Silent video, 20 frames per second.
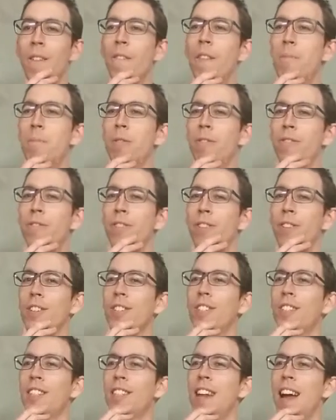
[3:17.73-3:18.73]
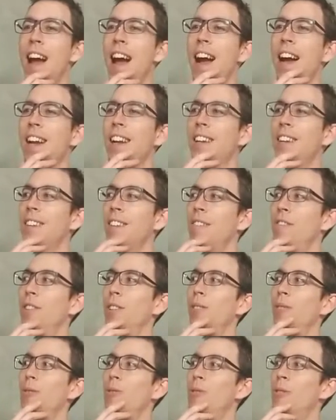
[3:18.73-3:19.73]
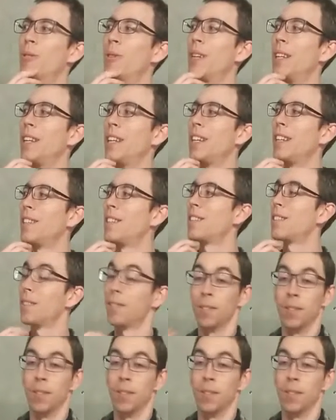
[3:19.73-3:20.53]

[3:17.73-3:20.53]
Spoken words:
the preferred snack of the loser elite.